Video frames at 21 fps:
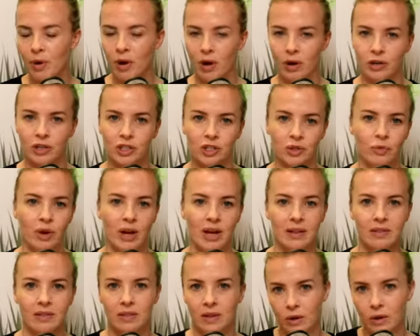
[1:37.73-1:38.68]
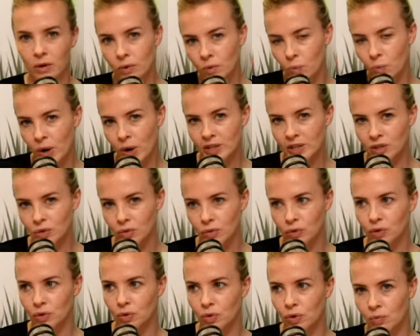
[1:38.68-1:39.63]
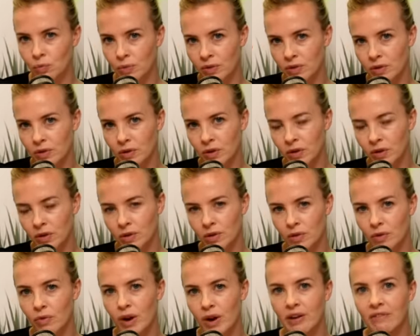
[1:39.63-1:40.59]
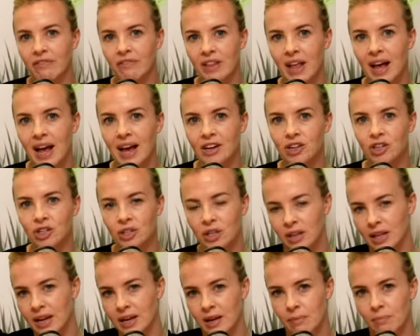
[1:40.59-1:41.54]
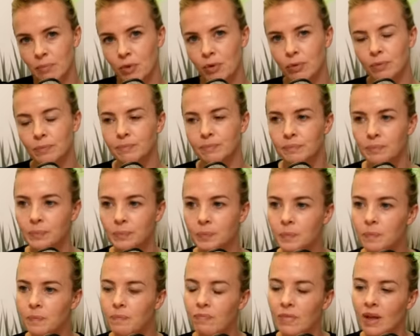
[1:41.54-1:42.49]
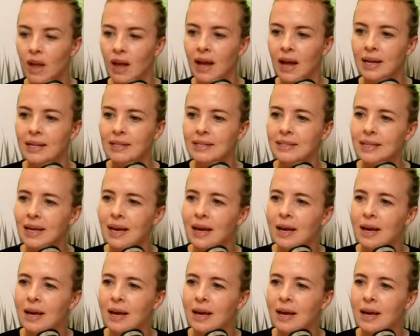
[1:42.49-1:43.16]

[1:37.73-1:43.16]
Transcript: Arsenal had their white socks on with the red flash, the lightning bolt. And